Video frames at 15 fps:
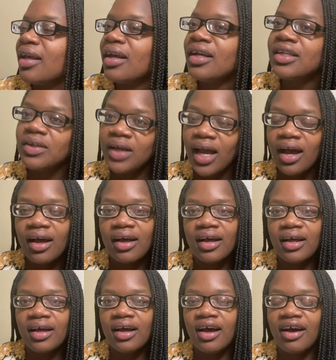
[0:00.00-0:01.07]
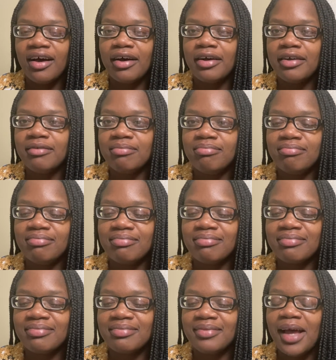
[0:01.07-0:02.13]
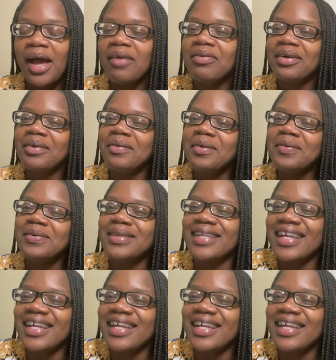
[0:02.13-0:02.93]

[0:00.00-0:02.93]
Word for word: so yeah, um, I, what was